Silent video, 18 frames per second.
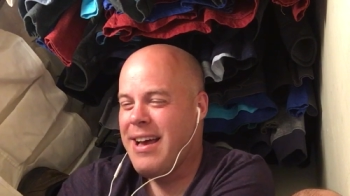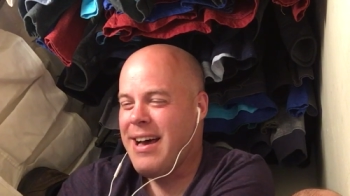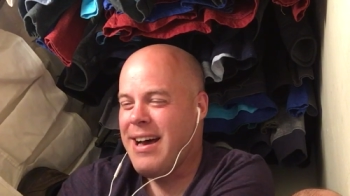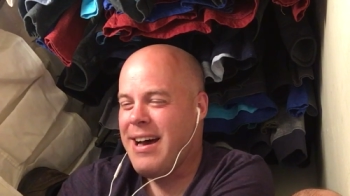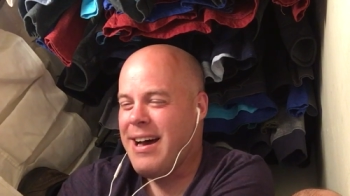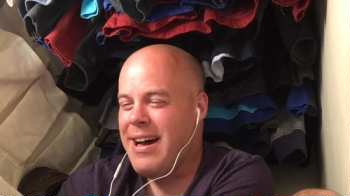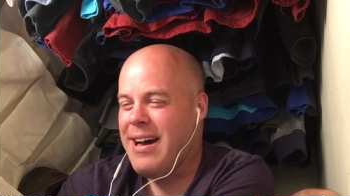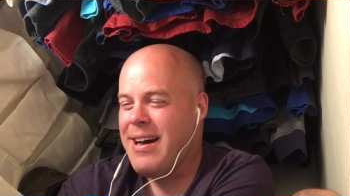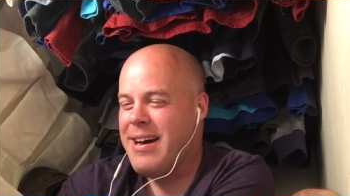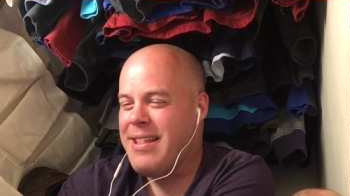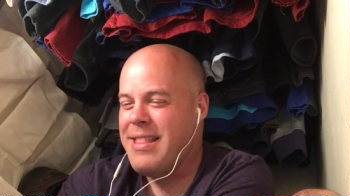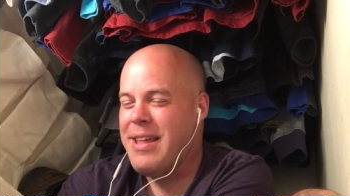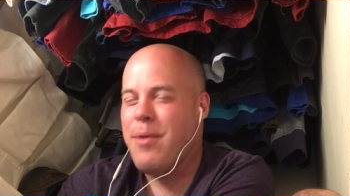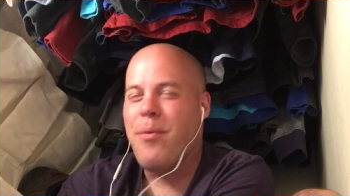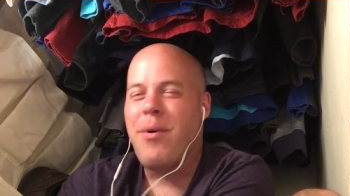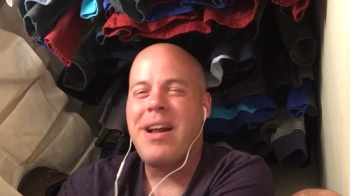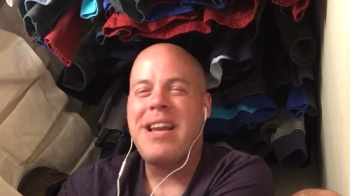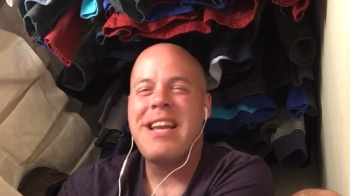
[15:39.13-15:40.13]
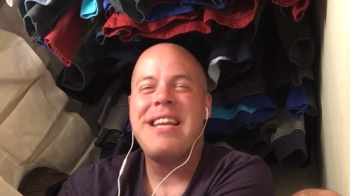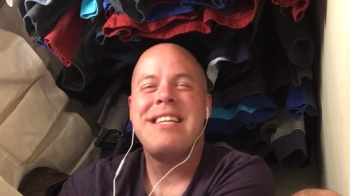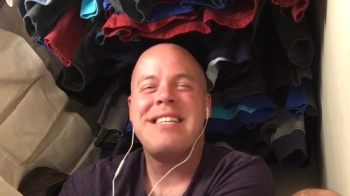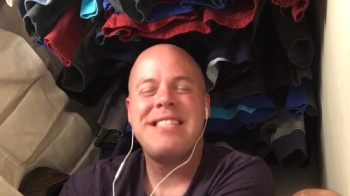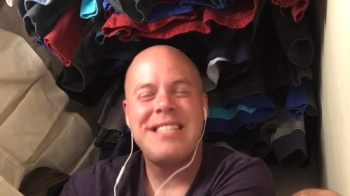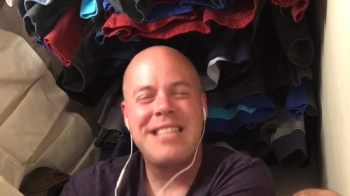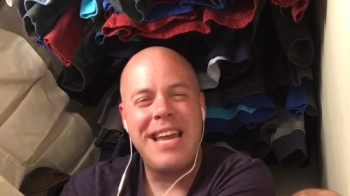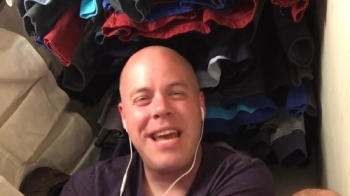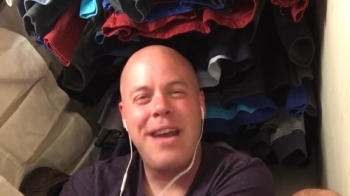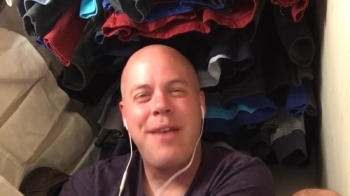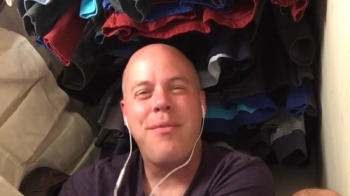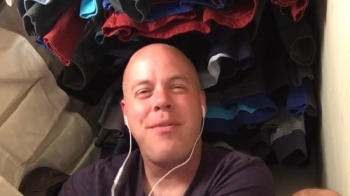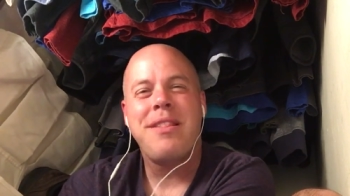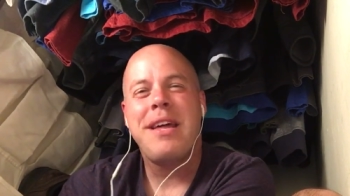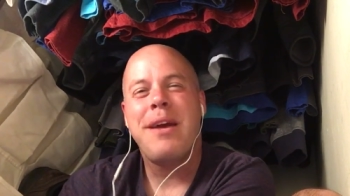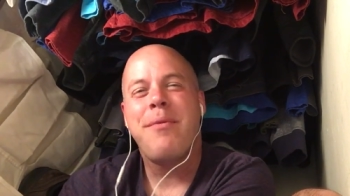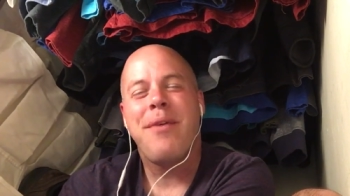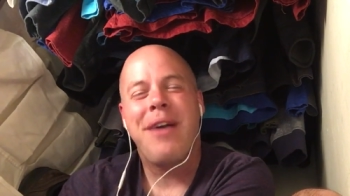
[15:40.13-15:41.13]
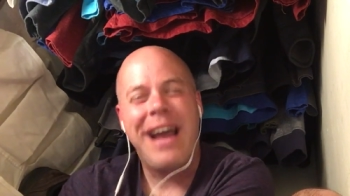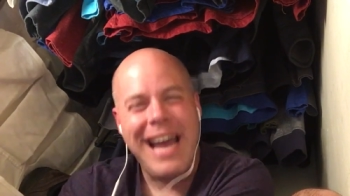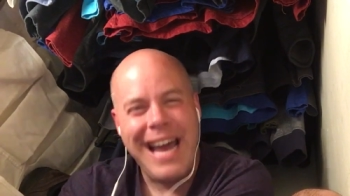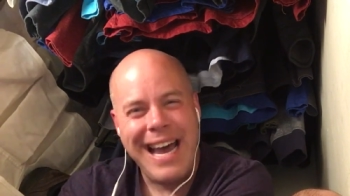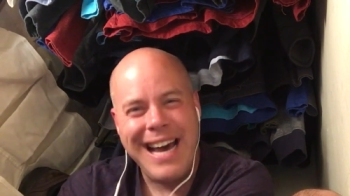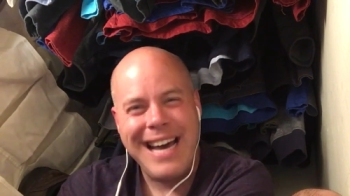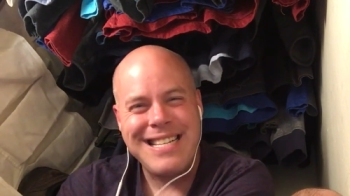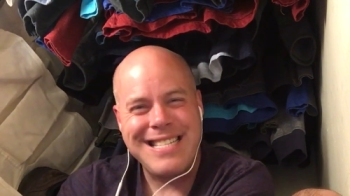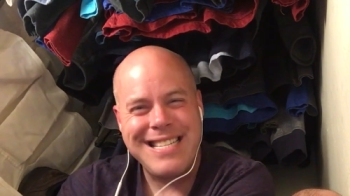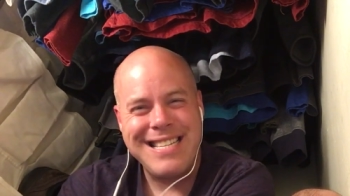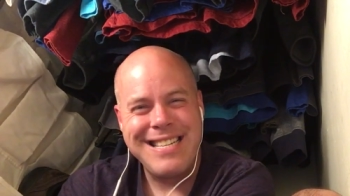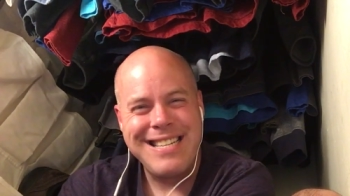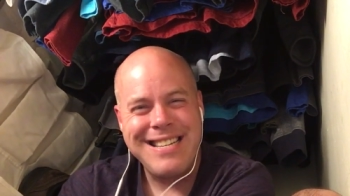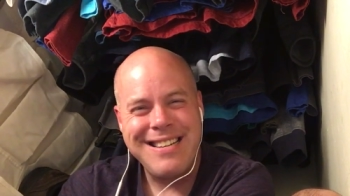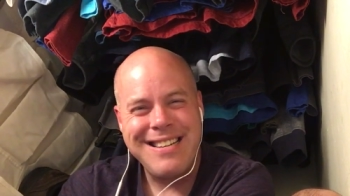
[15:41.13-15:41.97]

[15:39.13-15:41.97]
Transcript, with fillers: Uh, they wanted to stay where they were at.